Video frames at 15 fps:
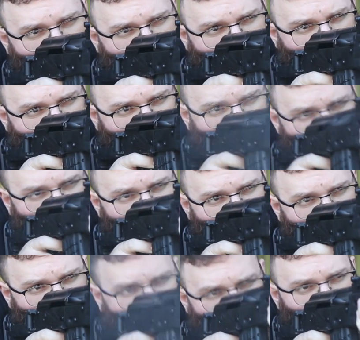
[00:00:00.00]
until I
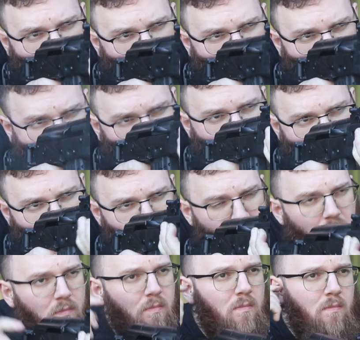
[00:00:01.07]
rewatched my 1,000
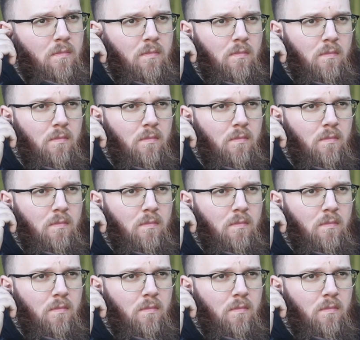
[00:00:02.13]
round video in